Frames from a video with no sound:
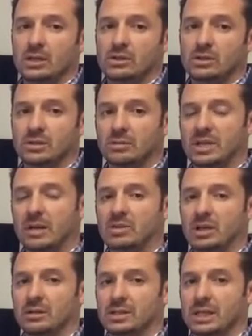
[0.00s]
So sometimes
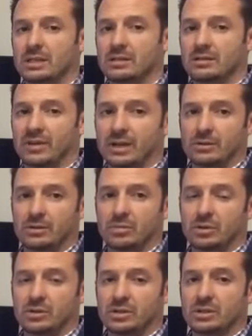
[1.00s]
all it takes is a veteran
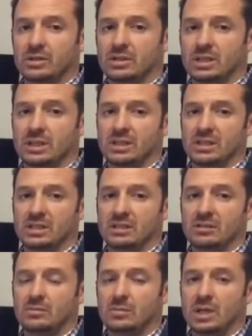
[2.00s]
person that's in the
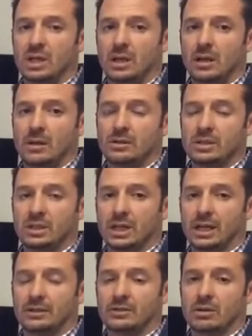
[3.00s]
system to
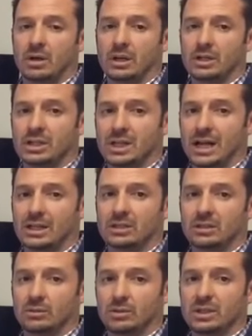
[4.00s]
get on the truck and just
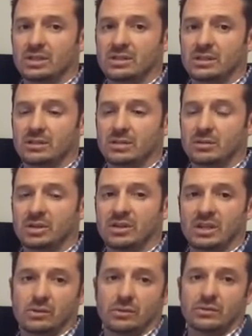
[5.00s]
actually reinstill some of the
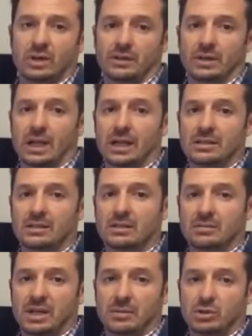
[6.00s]
things we've taught the guys. And
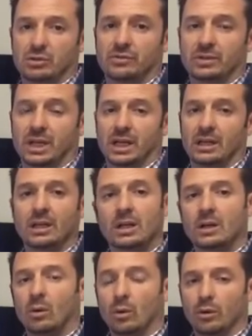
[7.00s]
sometimes they'll forget,
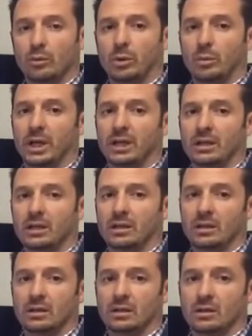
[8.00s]
or they'll be
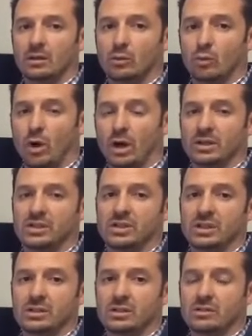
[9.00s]
making wrong
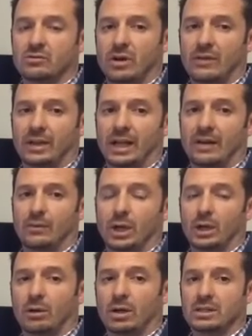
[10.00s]
decisions of traveling halfway
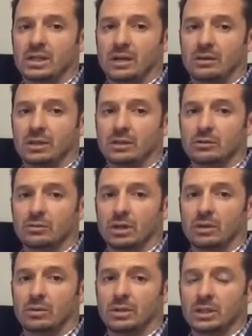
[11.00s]
across town to get a
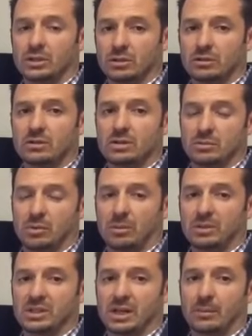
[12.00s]
drink when they should just
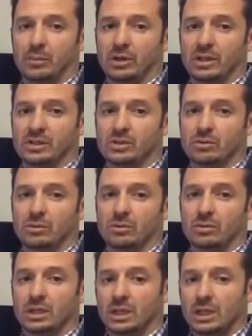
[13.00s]
probably stop right next
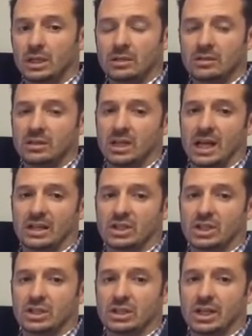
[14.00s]
door to the gas
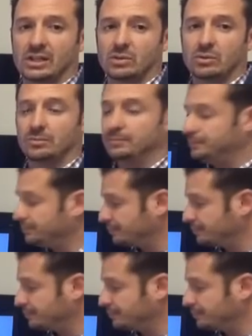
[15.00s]
station next to them.